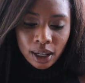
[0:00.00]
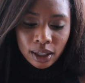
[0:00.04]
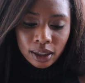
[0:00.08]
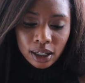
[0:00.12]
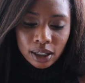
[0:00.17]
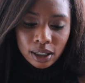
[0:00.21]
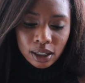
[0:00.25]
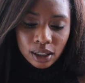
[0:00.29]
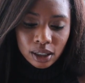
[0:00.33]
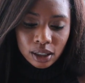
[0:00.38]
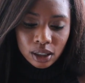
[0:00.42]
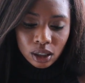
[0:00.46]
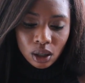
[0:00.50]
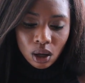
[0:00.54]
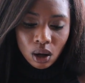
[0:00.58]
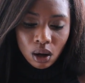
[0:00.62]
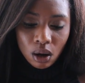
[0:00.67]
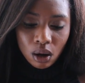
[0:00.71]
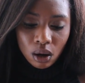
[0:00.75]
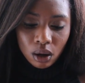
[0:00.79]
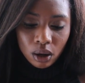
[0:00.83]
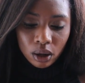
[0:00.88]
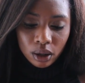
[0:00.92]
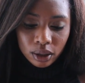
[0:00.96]
This is
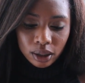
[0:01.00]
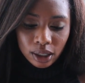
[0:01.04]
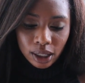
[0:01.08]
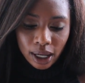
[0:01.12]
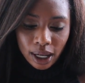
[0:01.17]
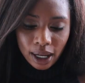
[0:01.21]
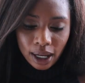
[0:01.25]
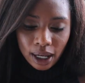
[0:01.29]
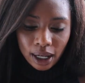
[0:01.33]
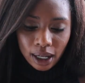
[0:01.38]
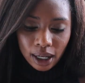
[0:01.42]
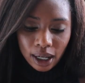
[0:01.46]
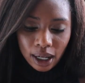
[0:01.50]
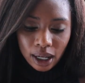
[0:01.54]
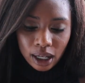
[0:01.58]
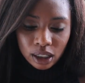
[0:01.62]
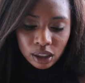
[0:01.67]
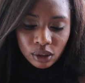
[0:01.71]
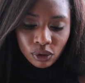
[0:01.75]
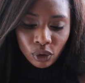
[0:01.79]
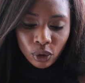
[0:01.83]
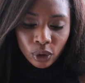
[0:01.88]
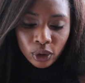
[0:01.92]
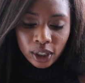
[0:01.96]
called a
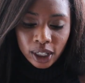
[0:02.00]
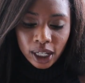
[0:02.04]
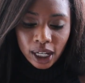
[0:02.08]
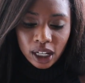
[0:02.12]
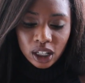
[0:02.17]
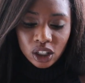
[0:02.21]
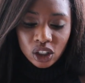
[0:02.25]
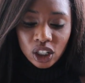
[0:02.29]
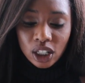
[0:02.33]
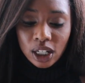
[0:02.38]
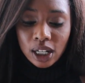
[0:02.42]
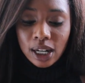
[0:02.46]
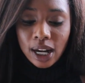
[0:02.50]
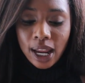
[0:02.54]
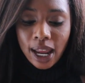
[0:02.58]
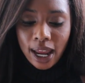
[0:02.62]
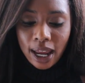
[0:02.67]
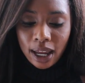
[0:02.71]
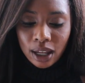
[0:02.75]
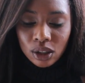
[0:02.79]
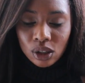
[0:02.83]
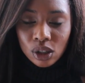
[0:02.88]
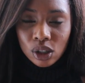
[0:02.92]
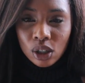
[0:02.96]
exfoliation
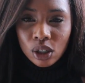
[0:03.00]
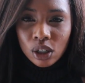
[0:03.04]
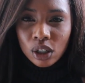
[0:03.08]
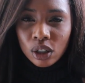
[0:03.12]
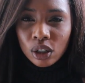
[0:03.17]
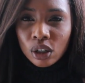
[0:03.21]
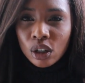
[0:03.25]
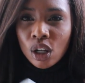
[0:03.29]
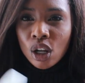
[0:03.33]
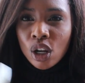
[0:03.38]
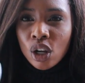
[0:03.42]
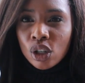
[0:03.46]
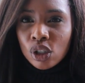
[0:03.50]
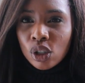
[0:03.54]
enhancer.